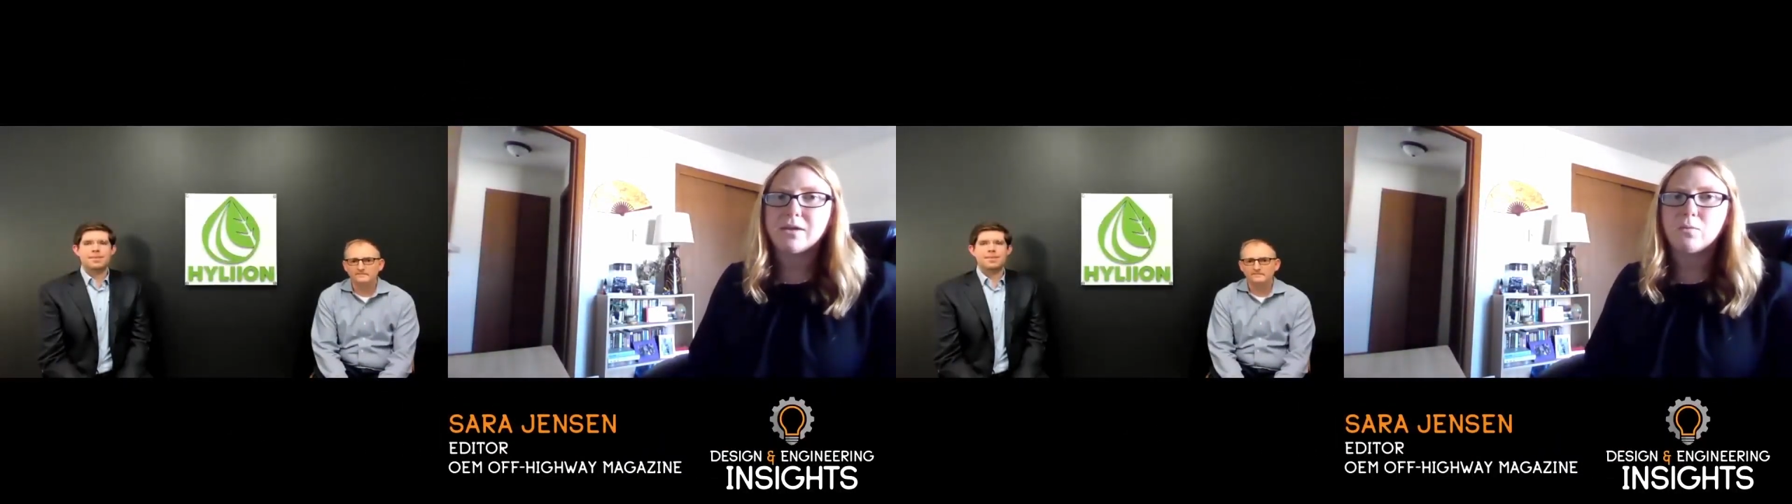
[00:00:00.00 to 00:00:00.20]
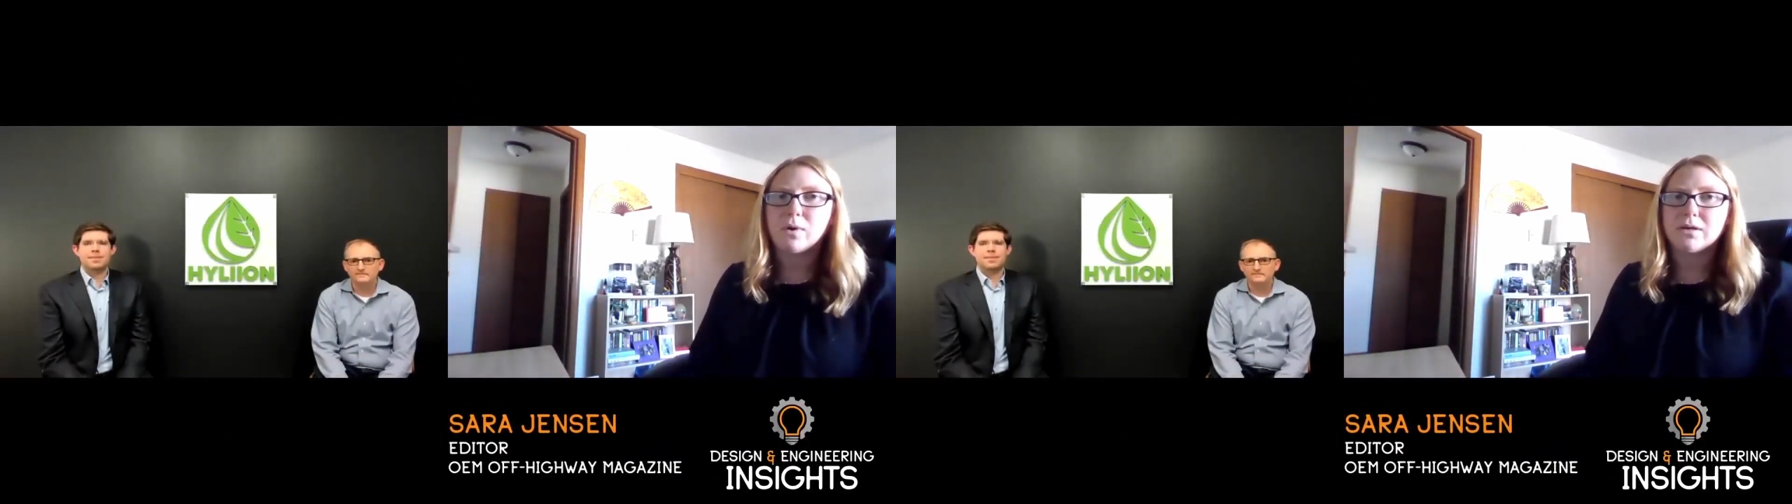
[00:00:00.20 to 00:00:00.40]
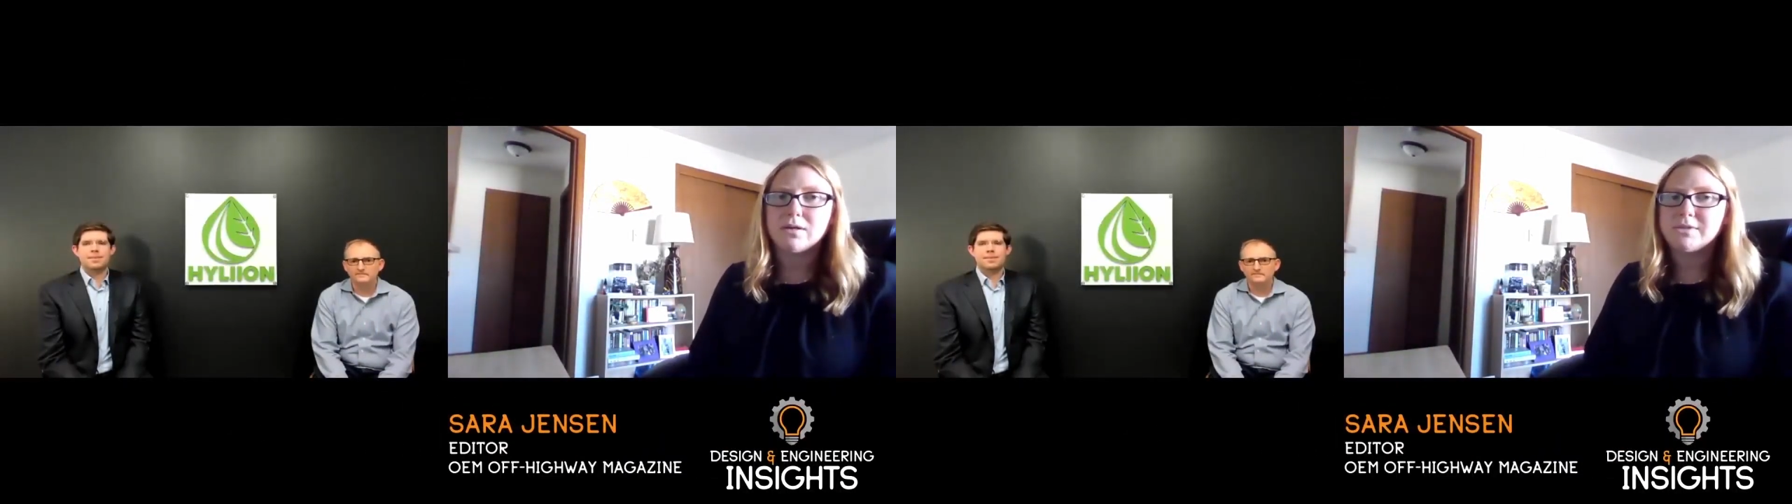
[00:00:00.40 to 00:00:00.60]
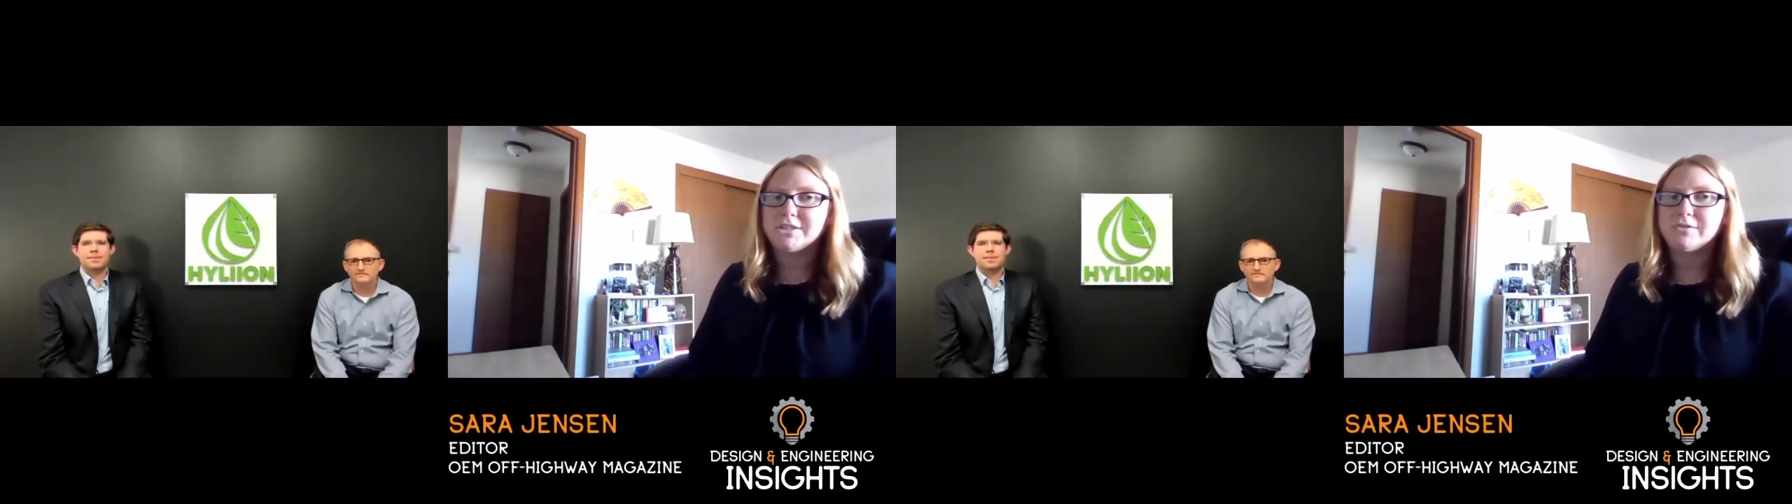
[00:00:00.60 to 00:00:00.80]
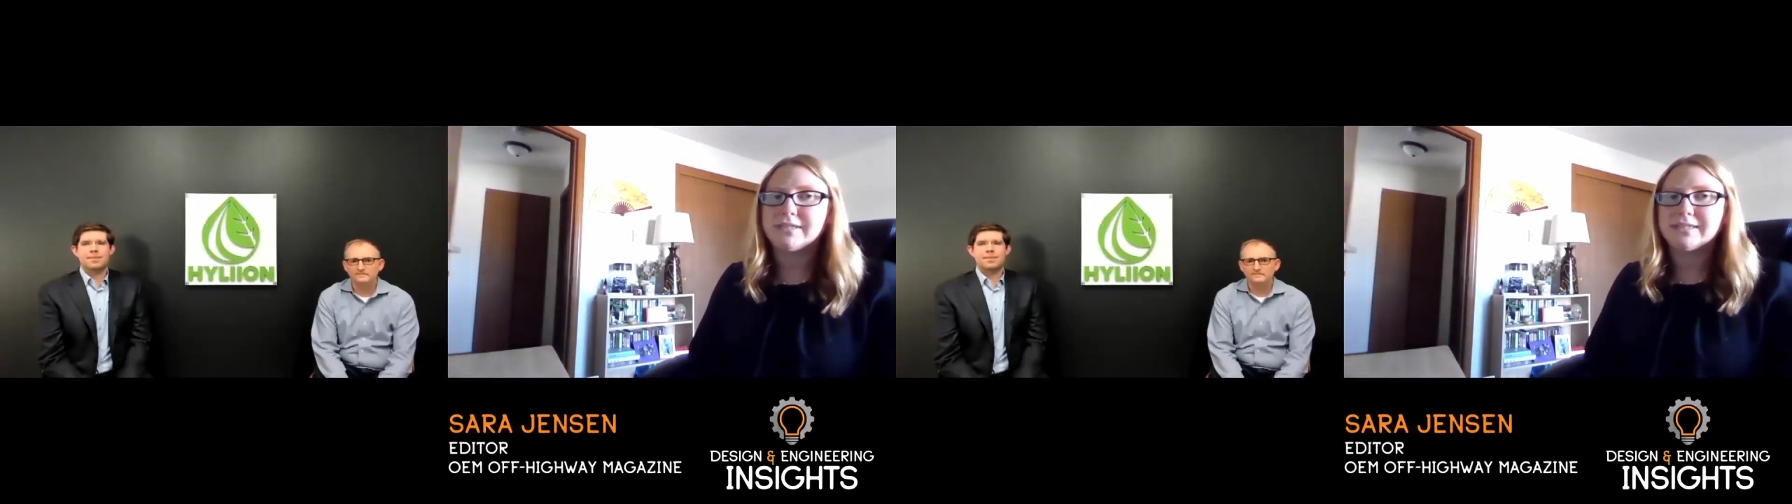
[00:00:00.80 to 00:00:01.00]
and welcome
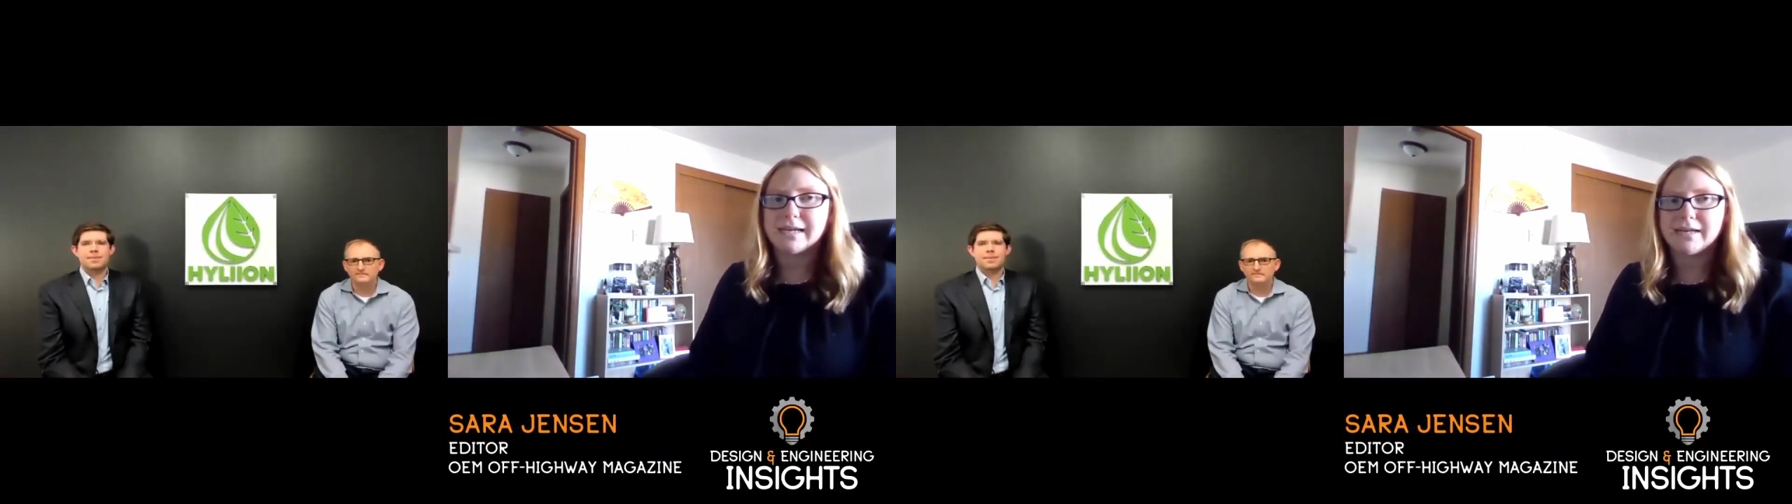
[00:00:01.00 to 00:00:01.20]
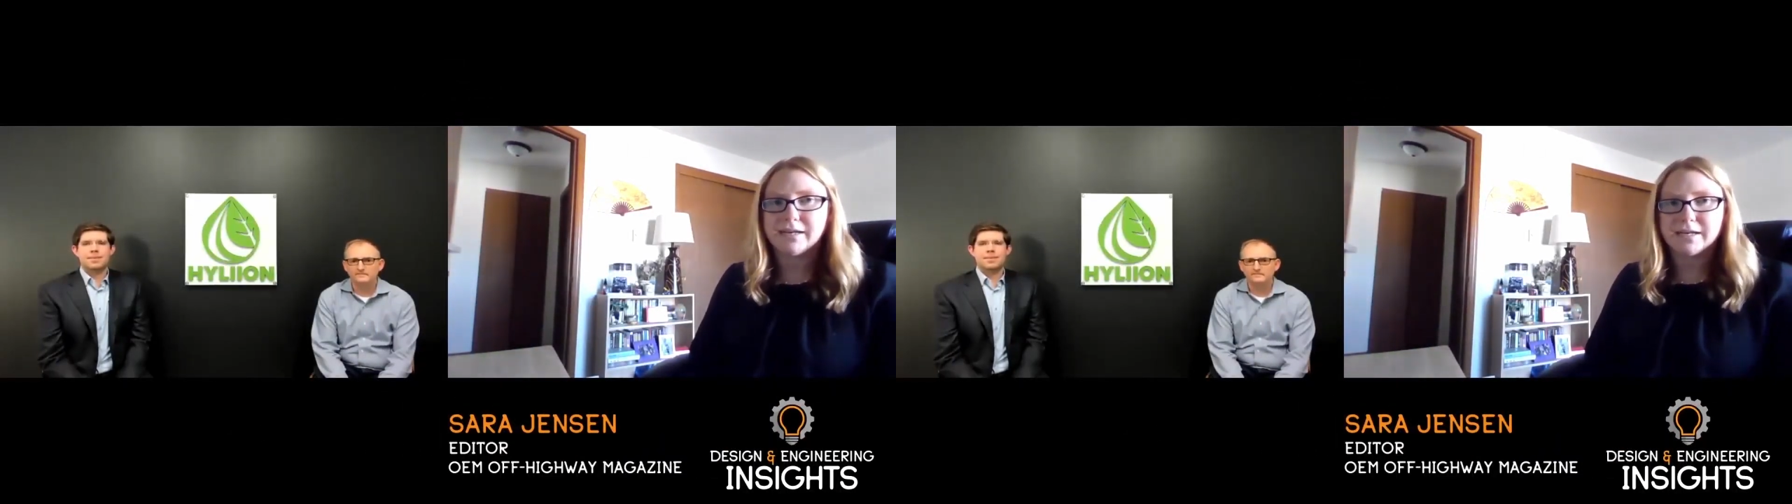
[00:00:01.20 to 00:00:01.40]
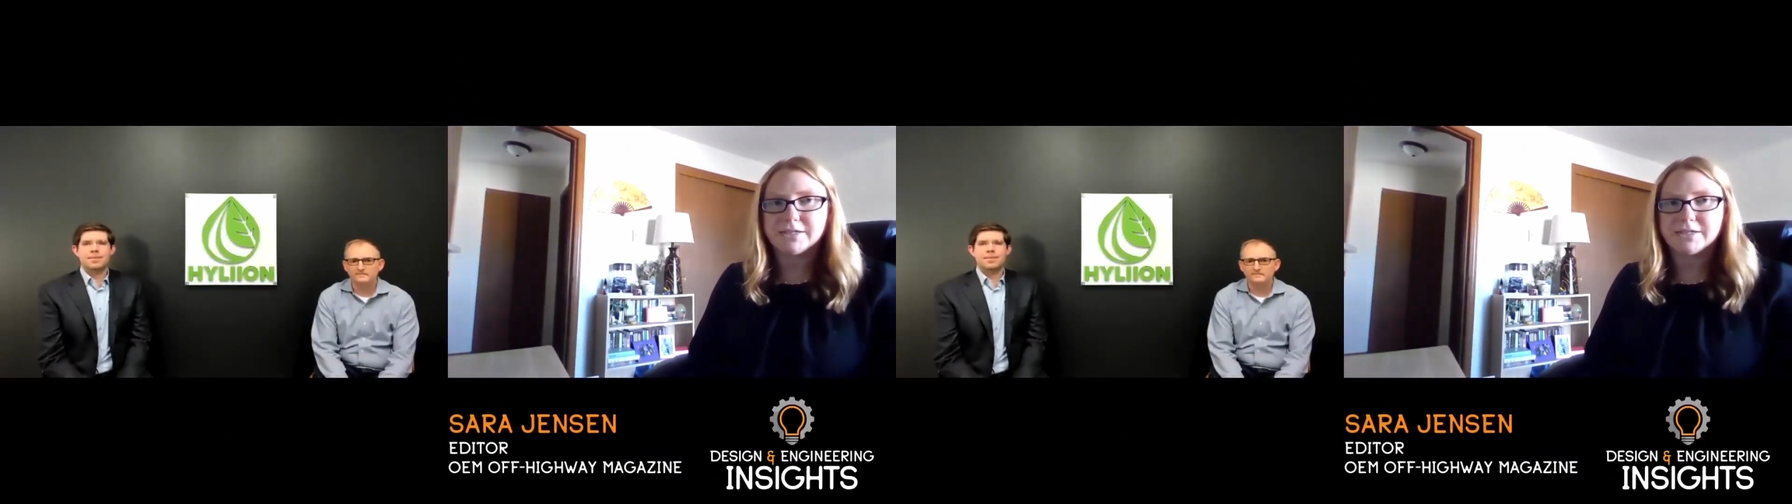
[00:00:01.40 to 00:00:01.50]
to Design and